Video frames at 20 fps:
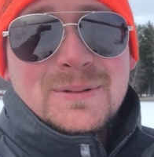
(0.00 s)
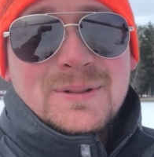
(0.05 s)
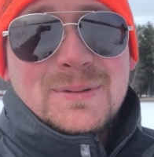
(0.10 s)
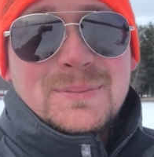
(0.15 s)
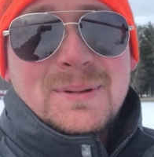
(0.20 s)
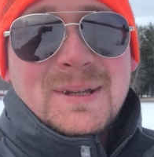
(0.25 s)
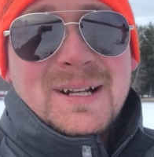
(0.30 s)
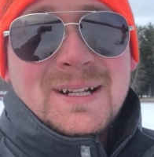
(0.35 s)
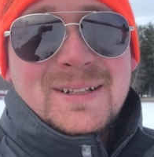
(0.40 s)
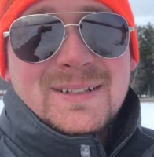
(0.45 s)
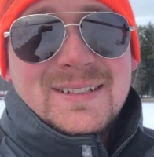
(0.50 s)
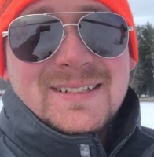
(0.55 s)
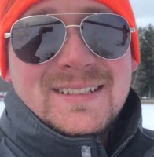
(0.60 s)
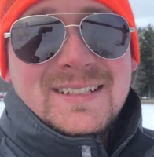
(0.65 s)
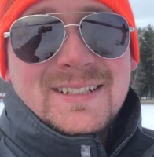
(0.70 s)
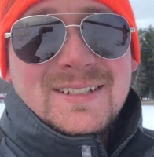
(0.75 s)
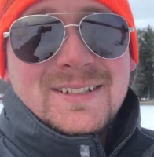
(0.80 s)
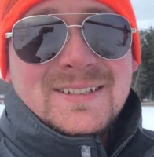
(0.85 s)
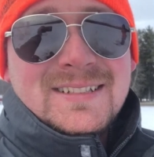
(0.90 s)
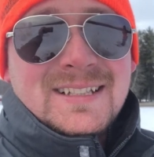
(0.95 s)
We spent a good
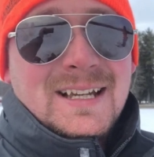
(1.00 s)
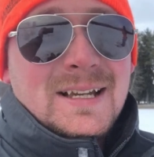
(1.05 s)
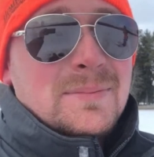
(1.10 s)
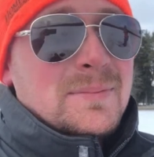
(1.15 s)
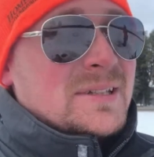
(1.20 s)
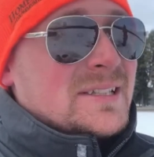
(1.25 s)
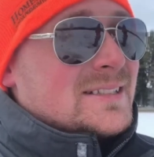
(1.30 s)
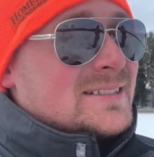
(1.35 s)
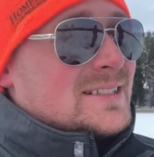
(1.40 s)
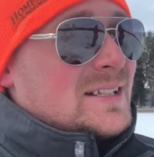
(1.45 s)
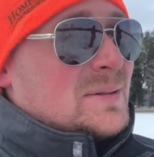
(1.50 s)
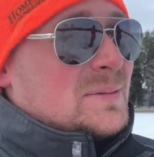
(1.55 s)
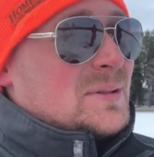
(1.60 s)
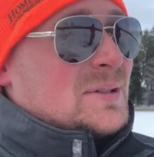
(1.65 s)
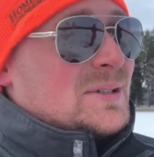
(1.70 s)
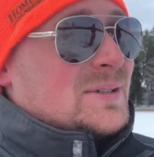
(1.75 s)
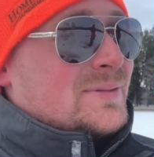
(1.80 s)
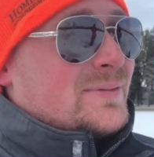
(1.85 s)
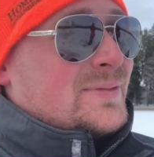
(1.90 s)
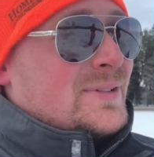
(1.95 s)
deal of time in the
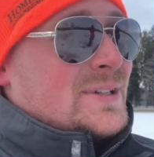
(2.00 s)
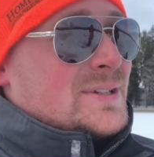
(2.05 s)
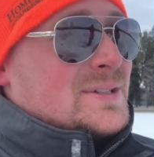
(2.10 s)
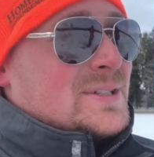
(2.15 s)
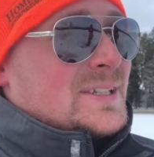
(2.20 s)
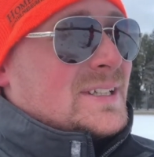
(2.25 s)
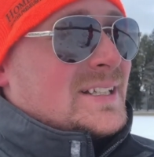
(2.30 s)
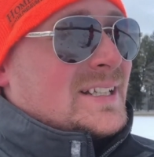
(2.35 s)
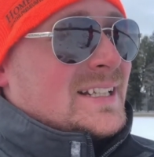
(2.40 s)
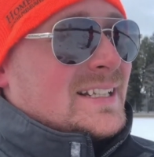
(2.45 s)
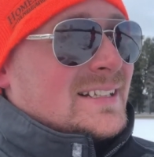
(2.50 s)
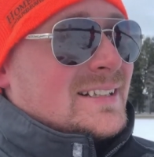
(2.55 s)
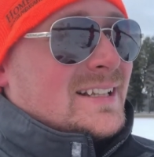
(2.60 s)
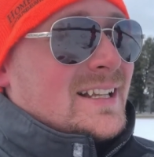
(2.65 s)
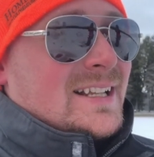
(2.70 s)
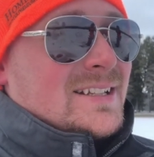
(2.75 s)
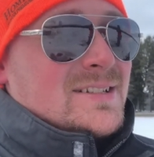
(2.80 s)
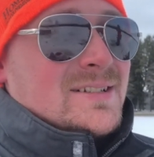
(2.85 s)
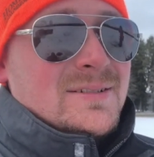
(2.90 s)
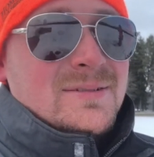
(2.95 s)
summer fishing and
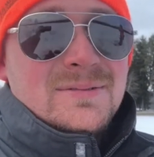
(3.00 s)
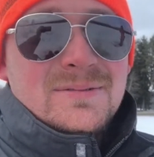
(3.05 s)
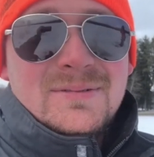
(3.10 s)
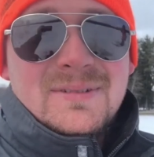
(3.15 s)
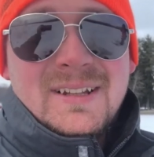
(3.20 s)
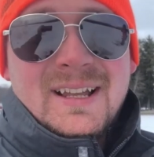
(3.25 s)
catching